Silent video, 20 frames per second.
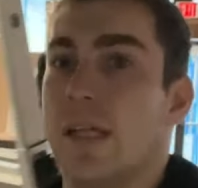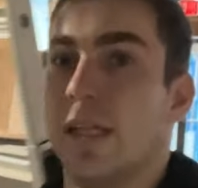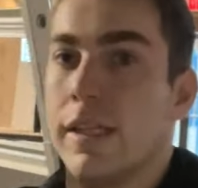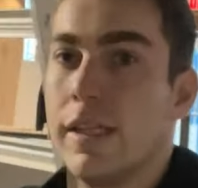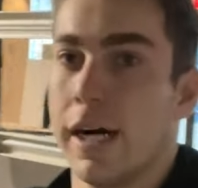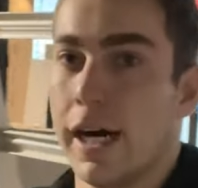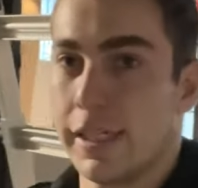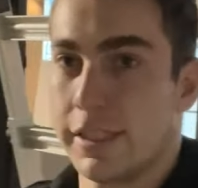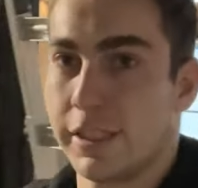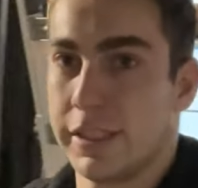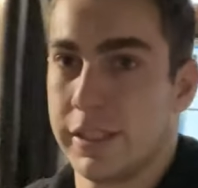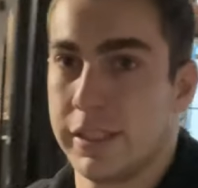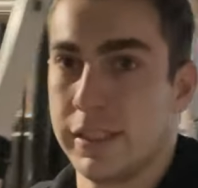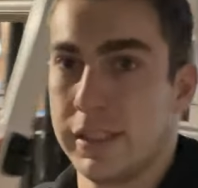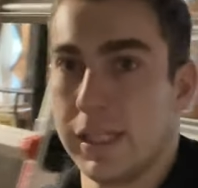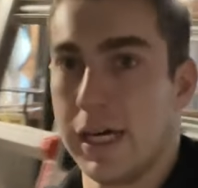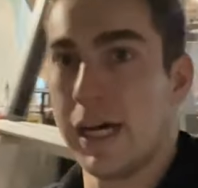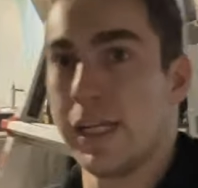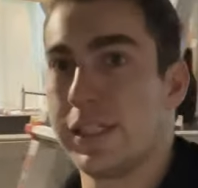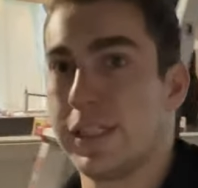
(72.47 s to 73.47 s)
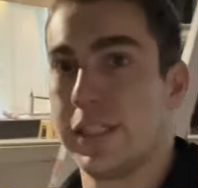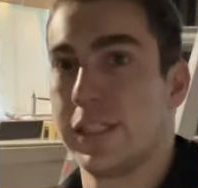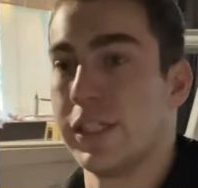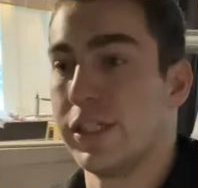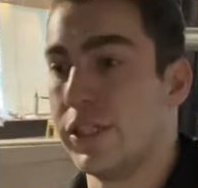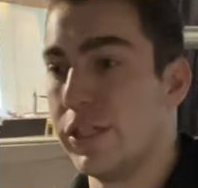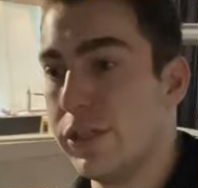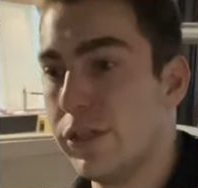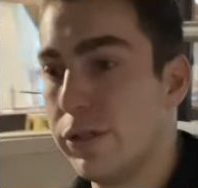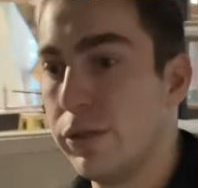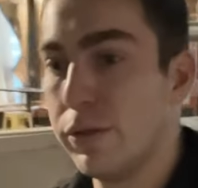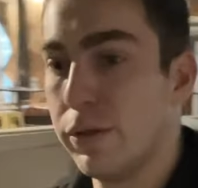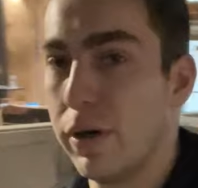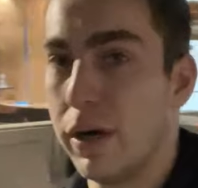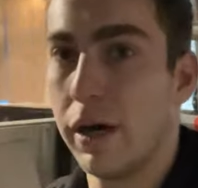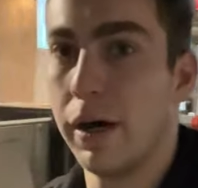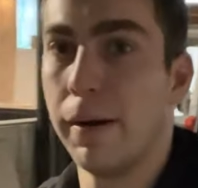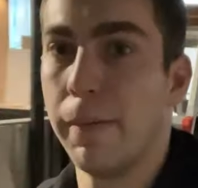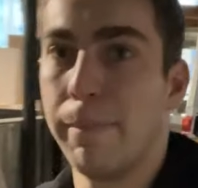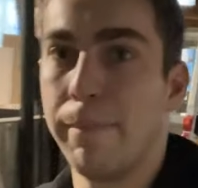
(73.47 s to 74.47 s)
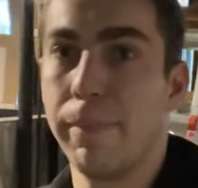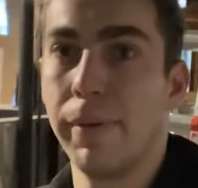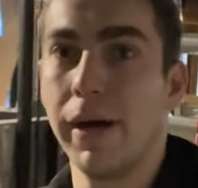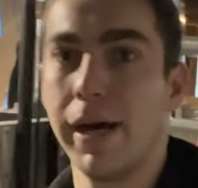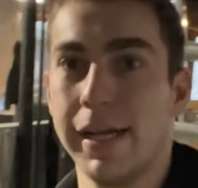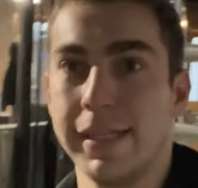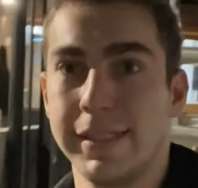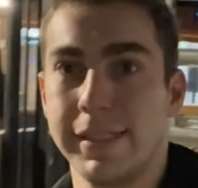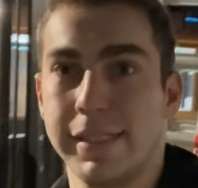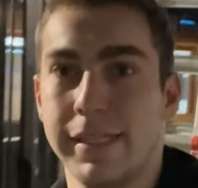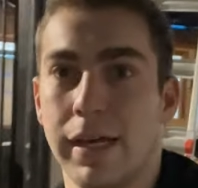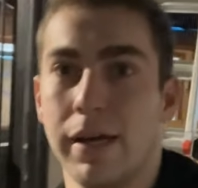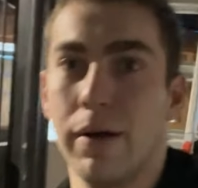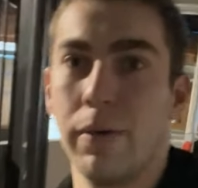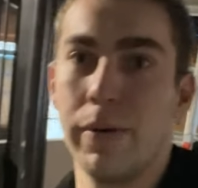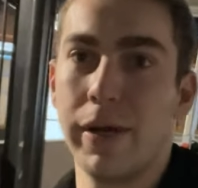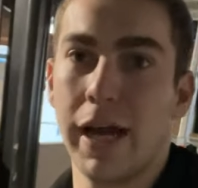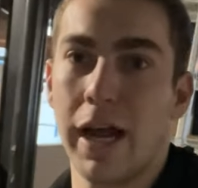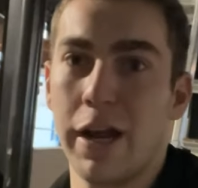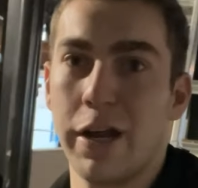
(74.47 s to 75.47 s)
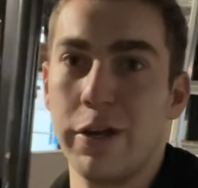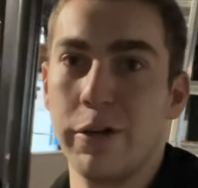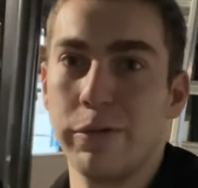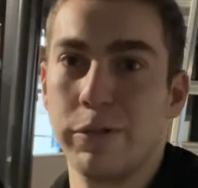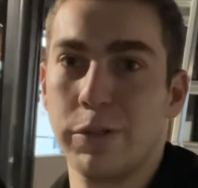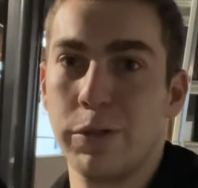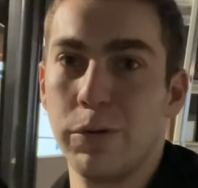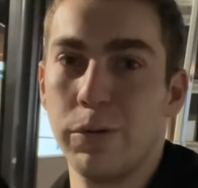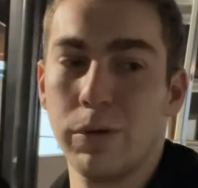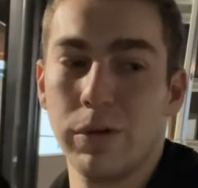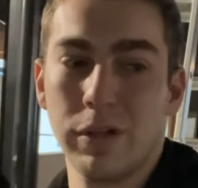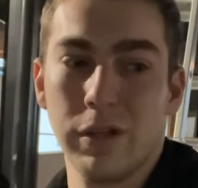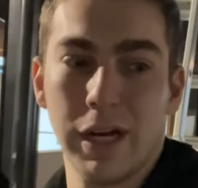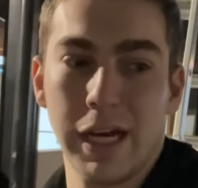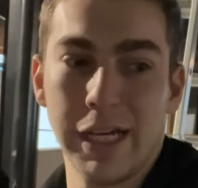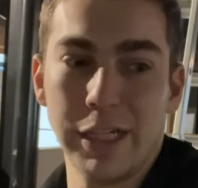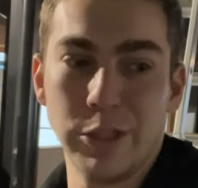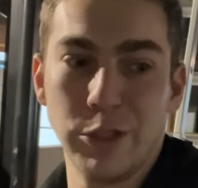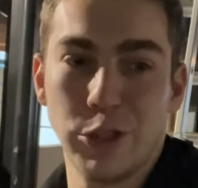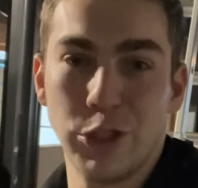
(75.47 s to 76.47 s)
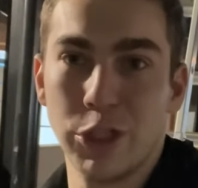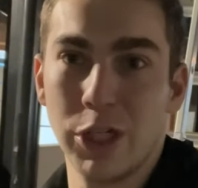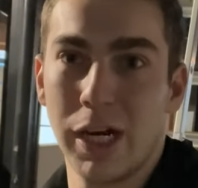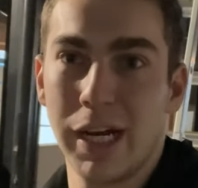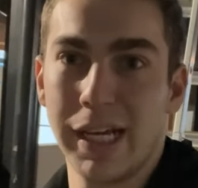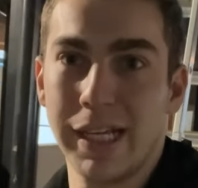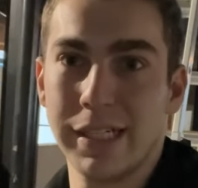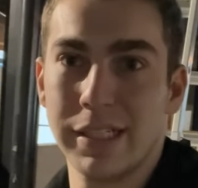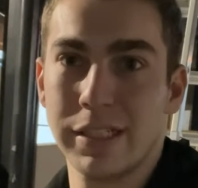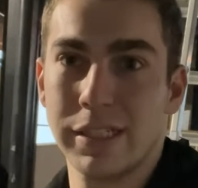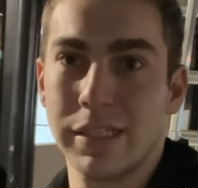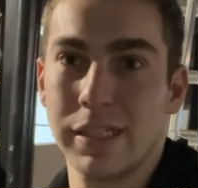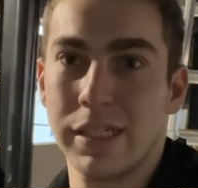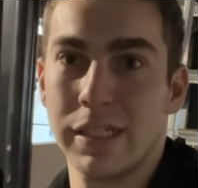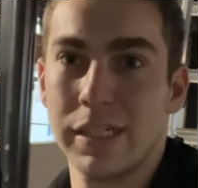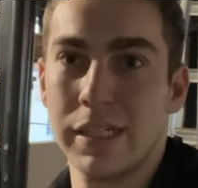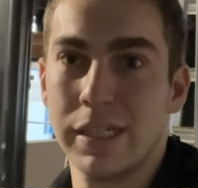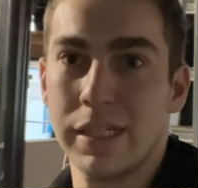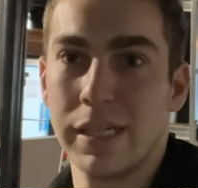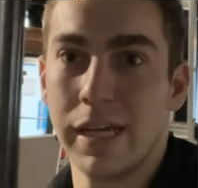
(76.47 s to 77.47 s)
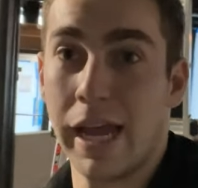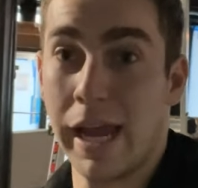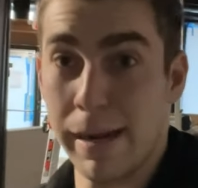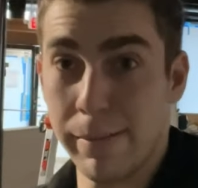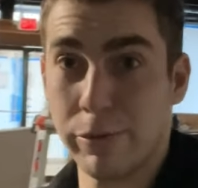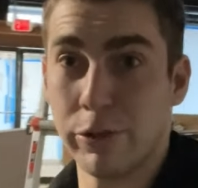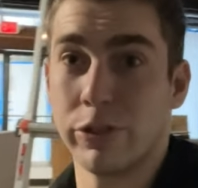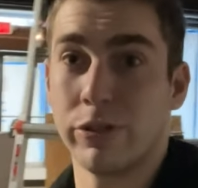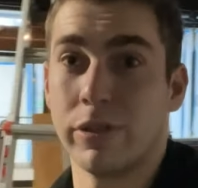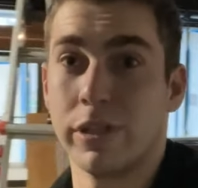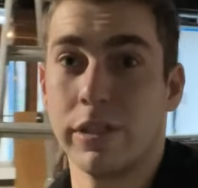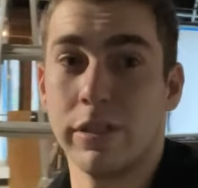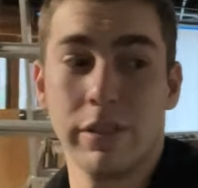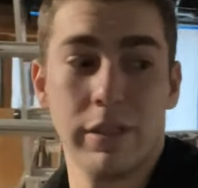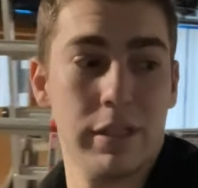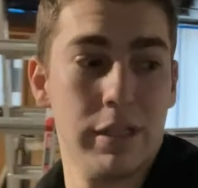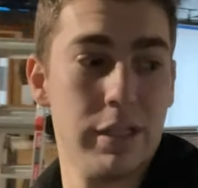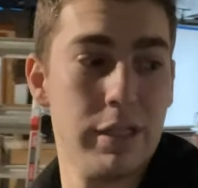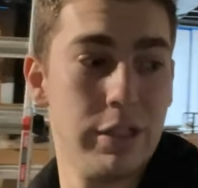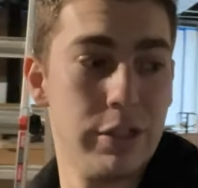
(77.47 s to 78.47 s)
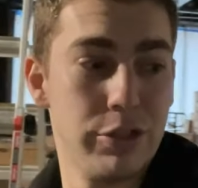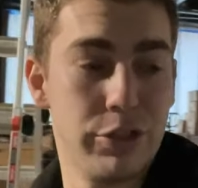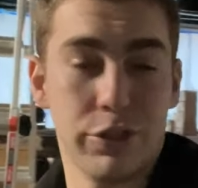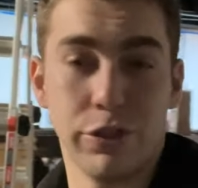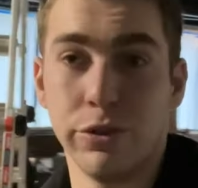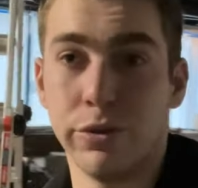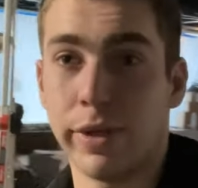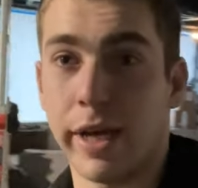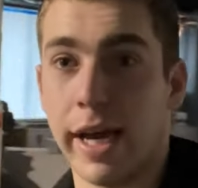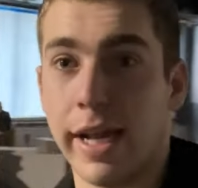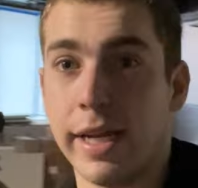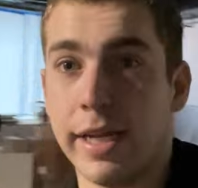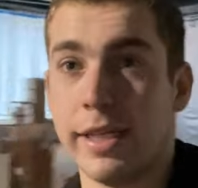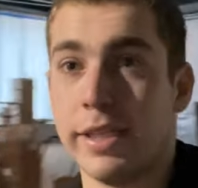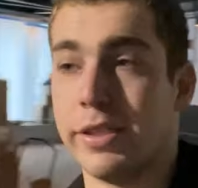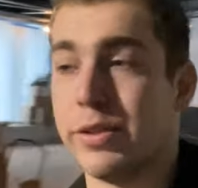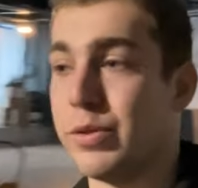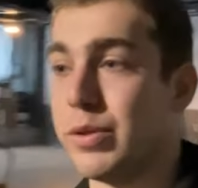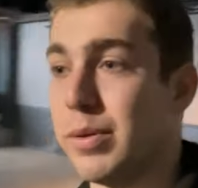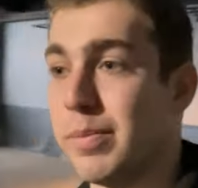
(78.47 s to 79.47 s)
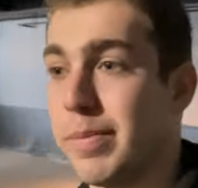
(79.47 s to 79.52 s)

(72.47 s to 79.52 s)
Lots and lots to do, but we got a new tool, a giant hammer drill to get into the